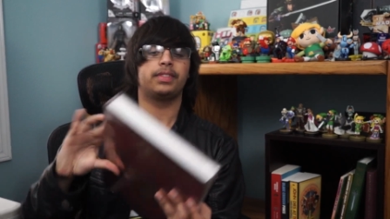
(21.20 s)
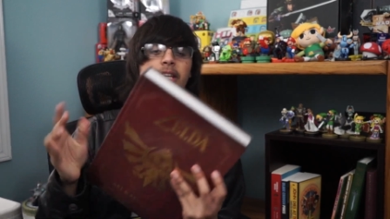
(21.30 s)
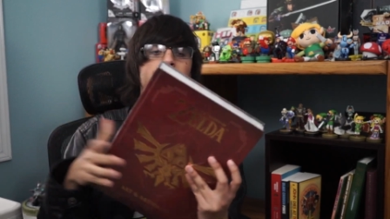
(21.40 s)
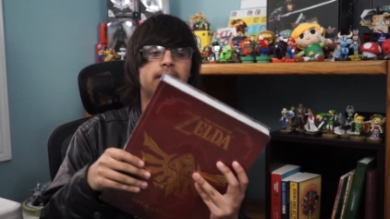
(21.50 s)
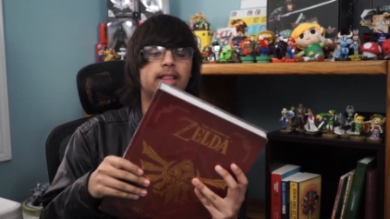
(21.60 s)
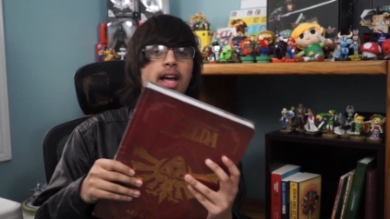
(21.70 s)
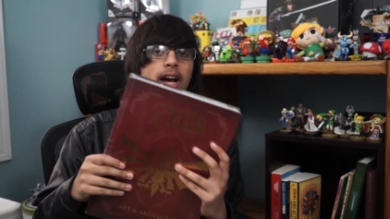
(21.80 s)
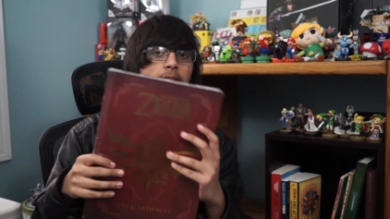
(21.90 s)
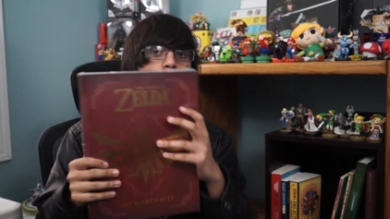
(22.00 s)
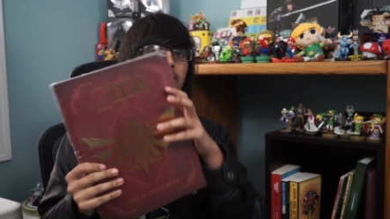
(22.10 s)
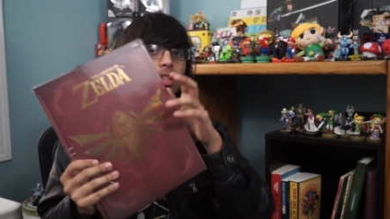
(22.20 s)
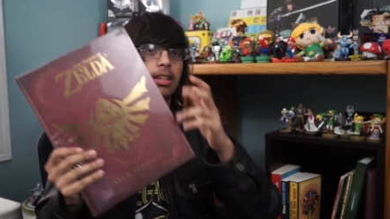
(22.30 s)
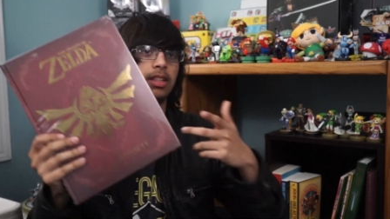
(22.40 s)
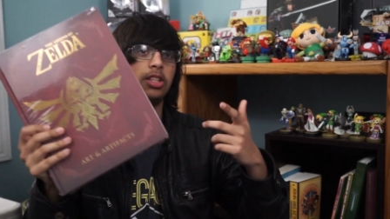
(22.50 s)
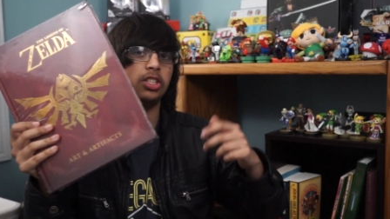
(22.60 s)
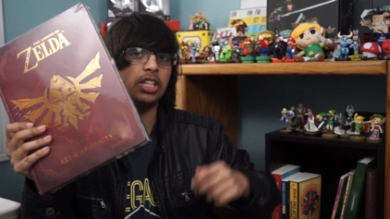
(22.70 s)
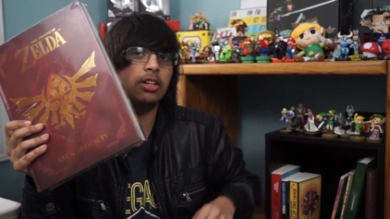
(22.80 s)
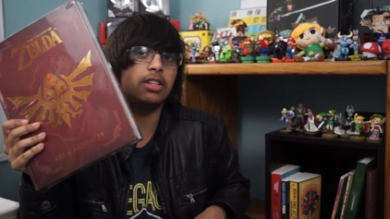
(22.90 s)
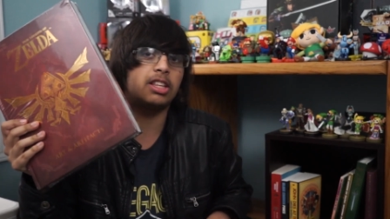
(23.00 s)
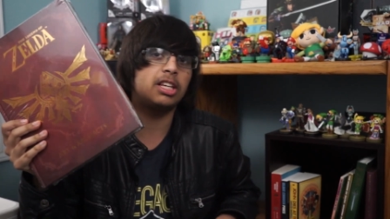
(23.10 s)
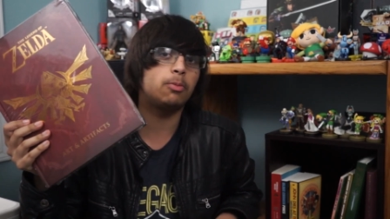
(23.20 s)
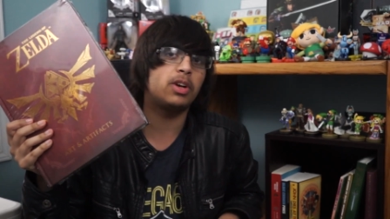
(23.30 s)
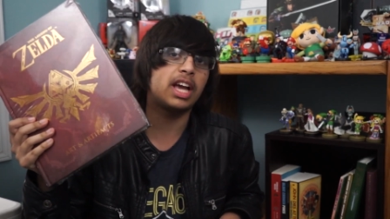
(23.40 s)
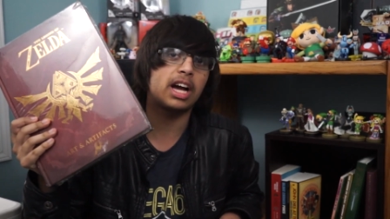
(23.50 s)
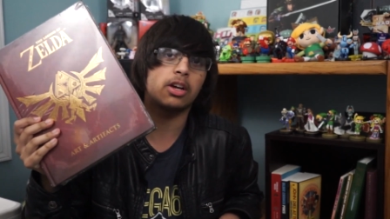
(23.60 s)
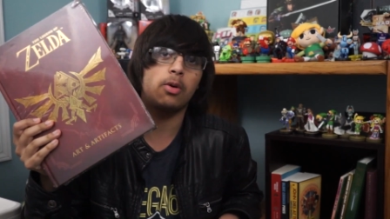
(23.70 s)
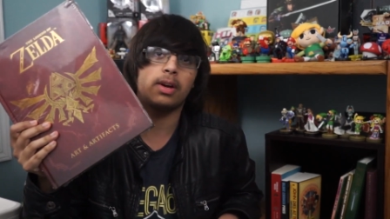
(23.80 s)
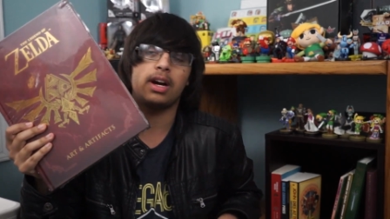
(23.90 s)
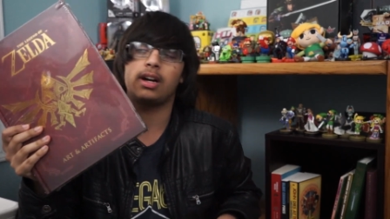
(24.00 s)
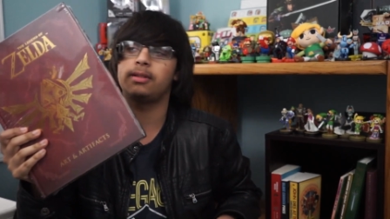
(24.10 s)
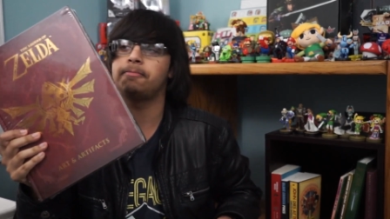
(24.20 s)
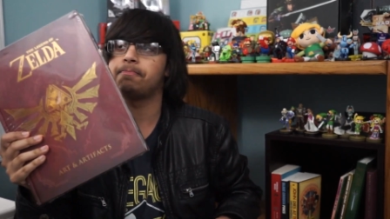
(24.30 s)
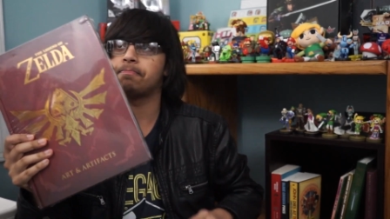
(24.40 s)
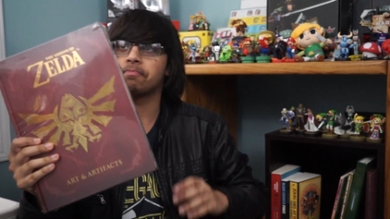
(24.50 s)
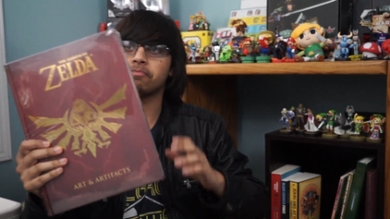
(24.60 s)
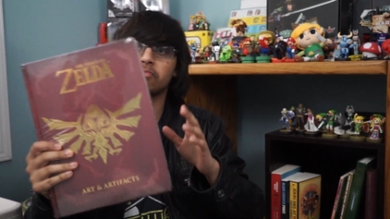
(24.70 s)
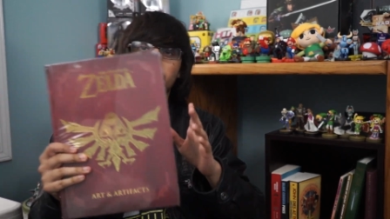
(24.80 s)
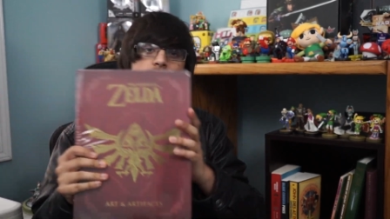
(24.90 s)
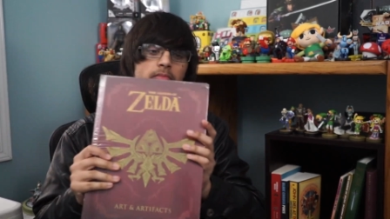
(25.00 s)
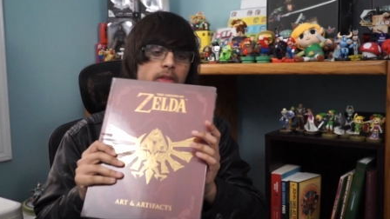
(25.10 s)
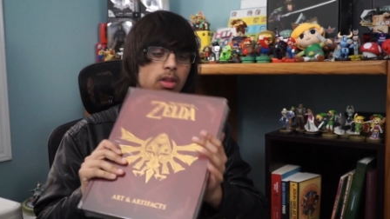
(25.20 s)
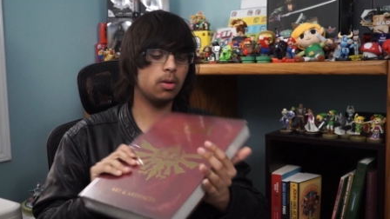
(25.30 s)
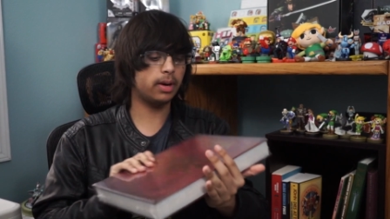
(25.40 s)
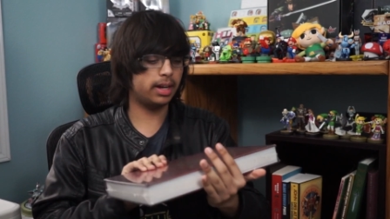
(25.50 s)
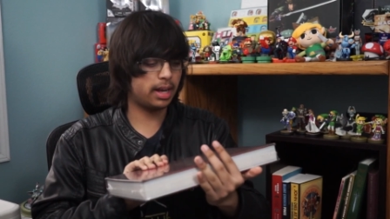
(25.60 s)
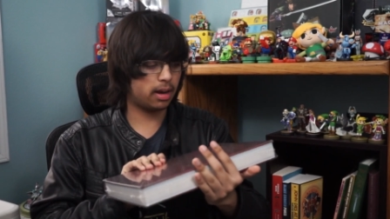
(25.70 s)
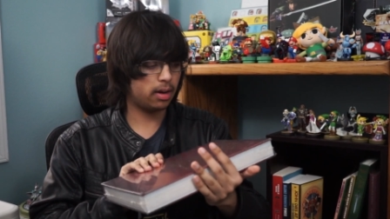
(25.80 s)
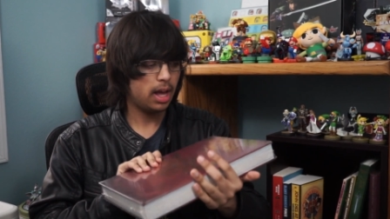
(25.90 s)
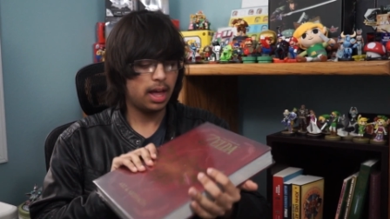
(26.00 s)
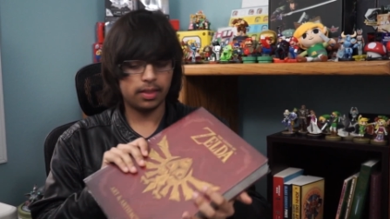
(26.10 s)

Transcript: Keeping in line with the Zelda theme we got going on right now.